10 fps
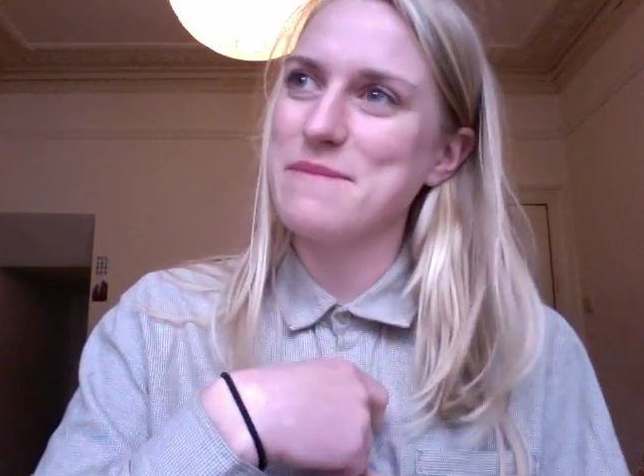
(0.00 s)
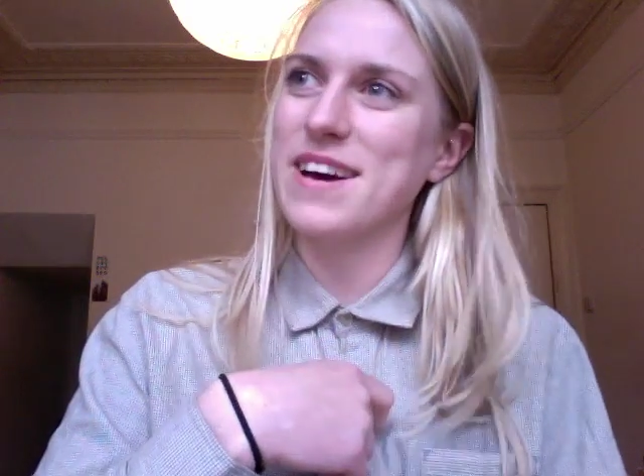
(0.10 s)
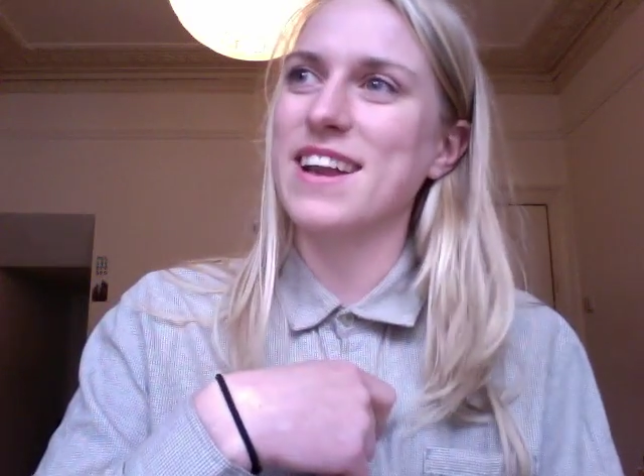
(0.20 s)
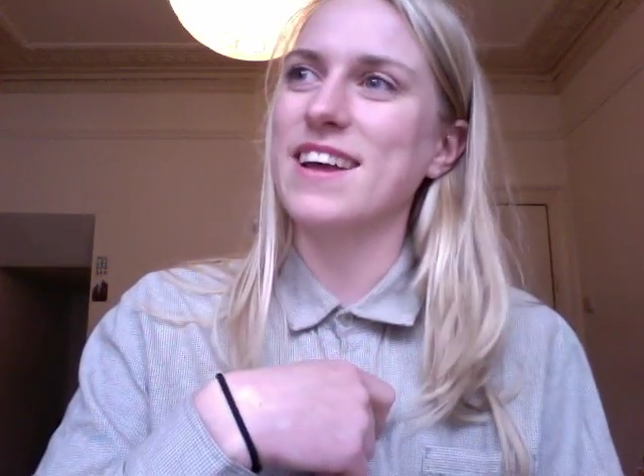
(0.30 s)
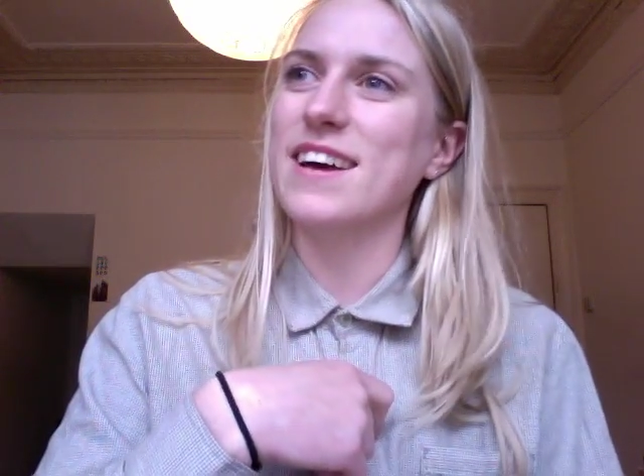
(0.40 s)

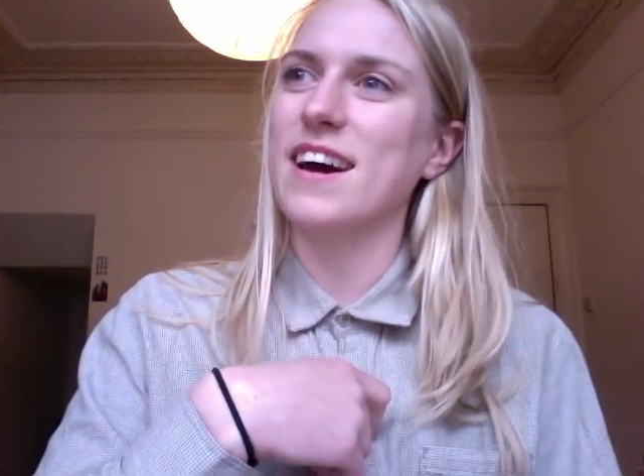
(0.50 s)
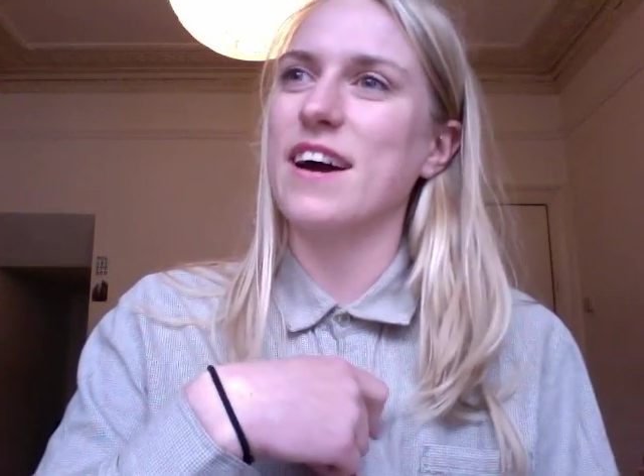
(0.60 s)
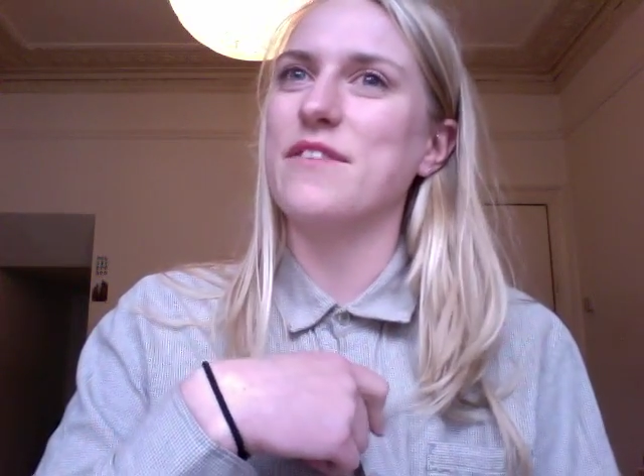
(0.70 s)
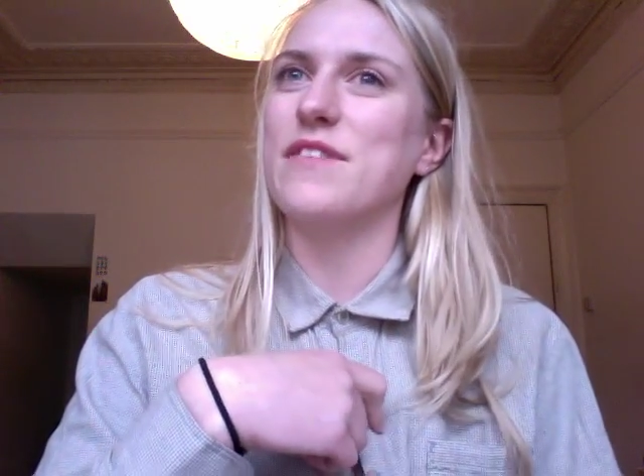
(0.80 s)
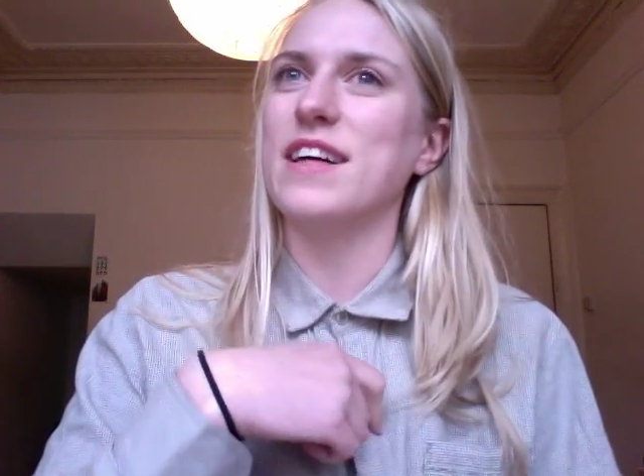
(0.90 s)
but
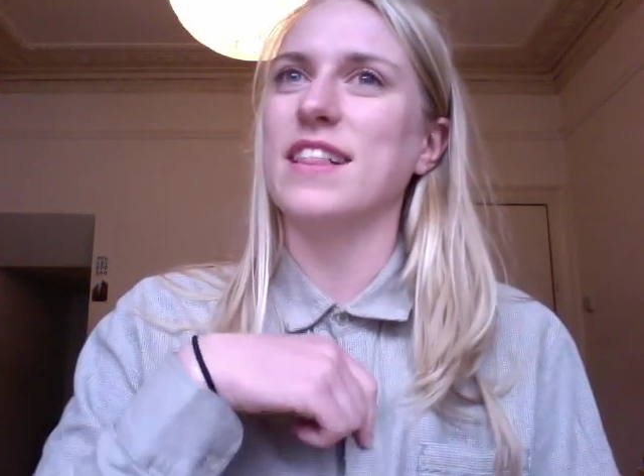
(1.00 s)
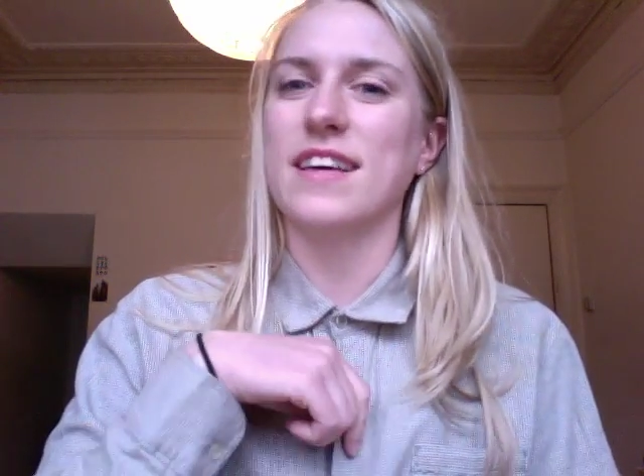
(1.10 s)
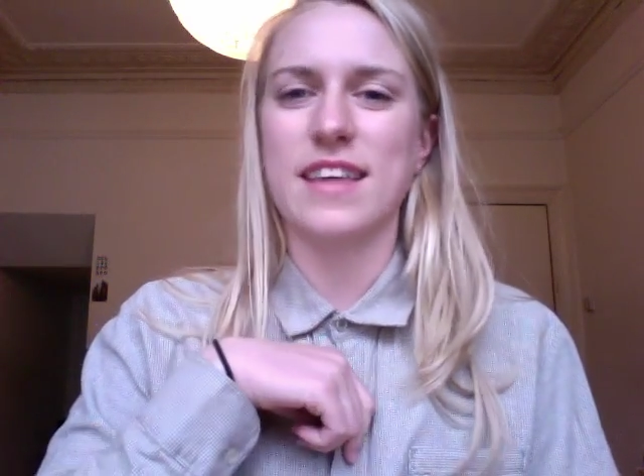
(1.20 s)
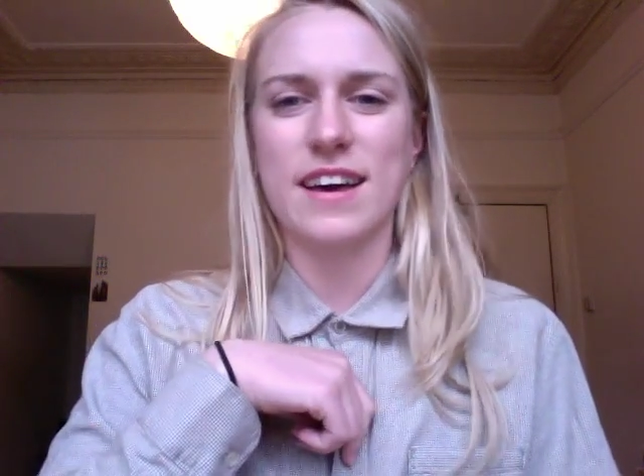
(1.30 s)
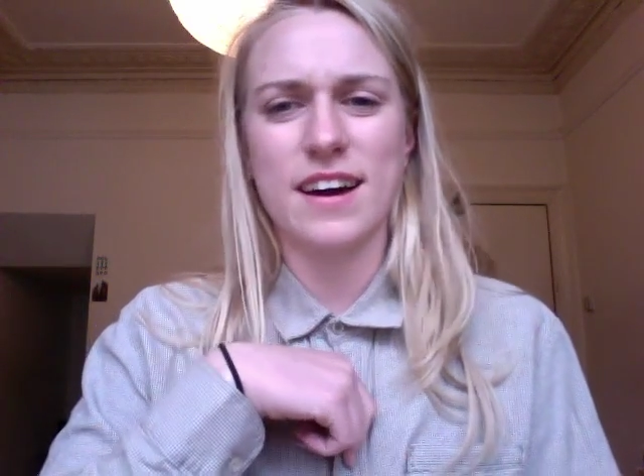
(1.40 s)
I feel
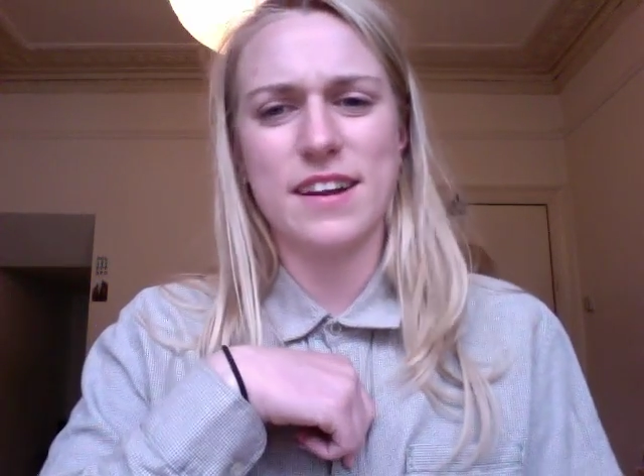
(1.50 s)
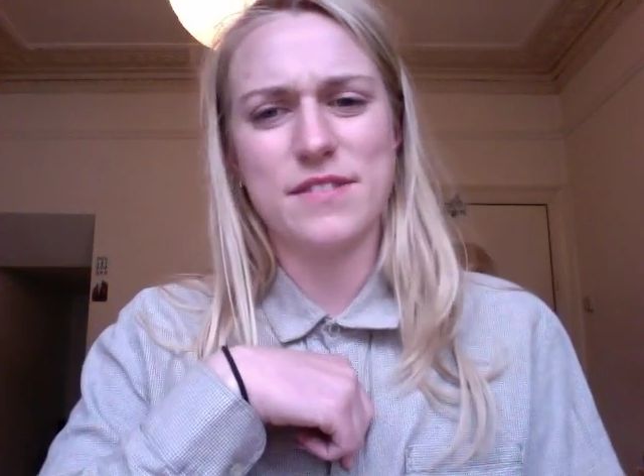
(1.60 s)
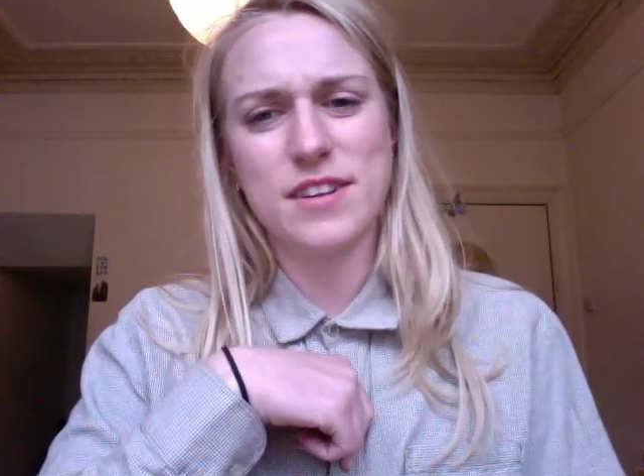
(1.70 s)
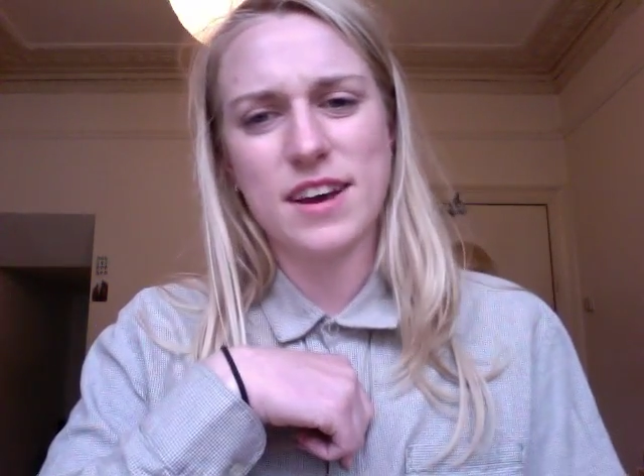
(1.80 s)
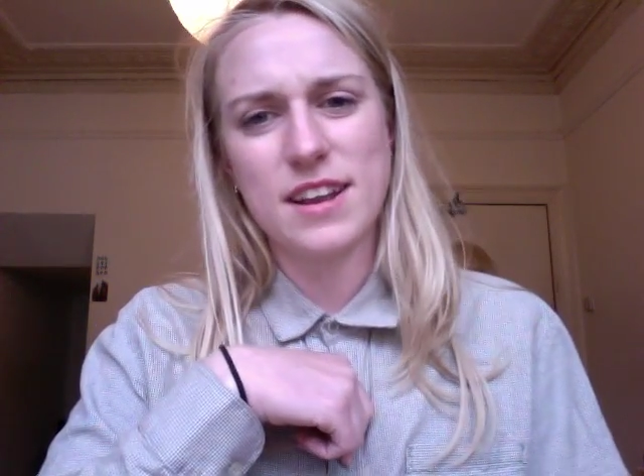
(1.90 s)
like they're kind
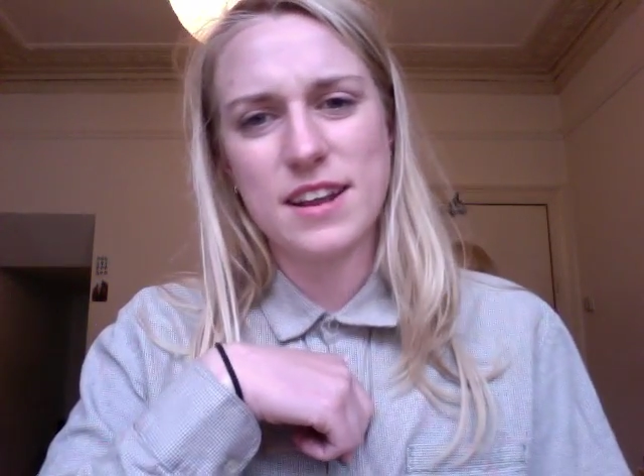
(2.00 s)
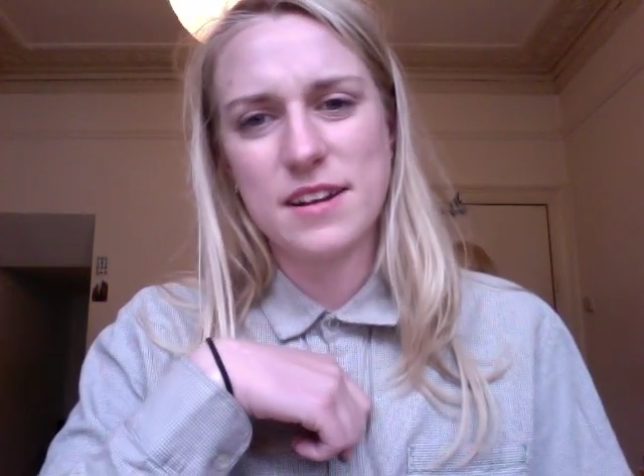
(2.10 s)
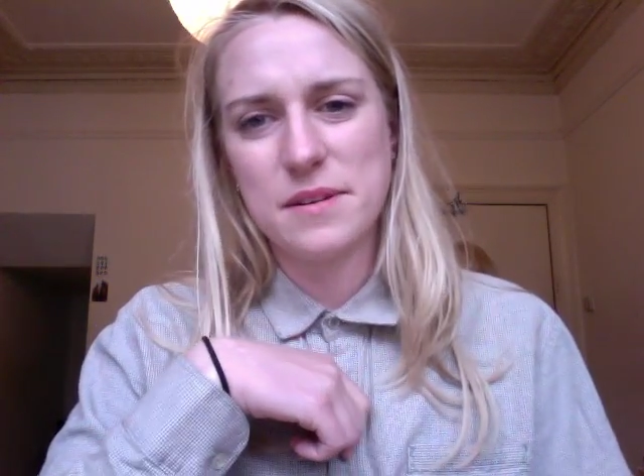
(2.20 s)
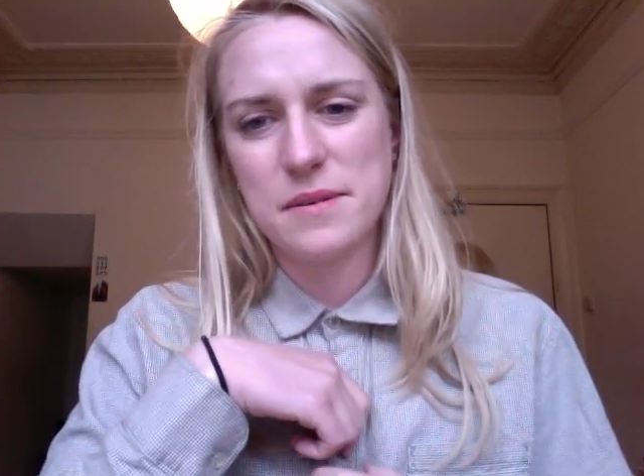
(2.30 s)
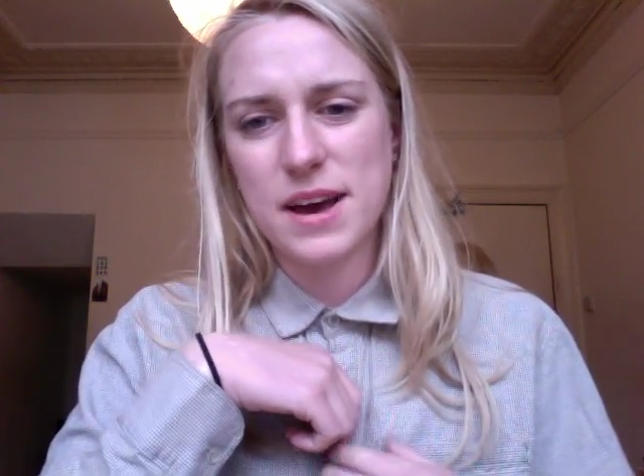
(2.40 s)
of tied in
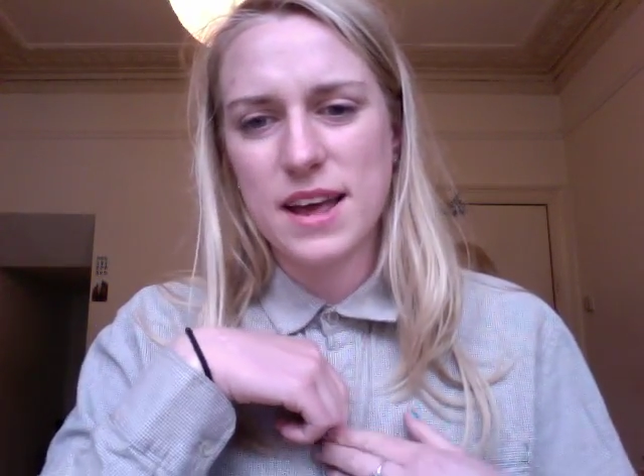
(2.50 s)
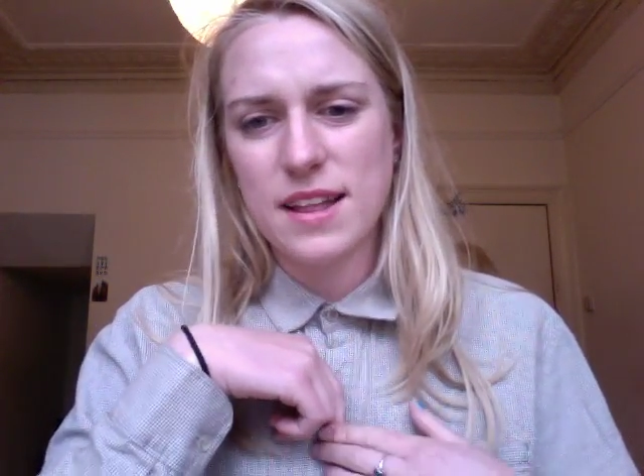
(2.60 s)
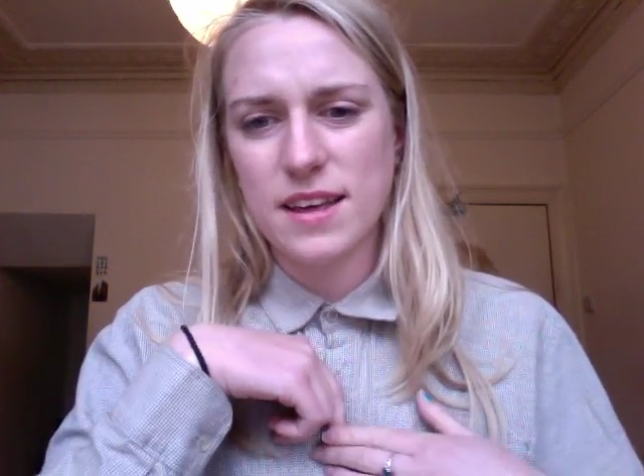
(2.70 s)
a way.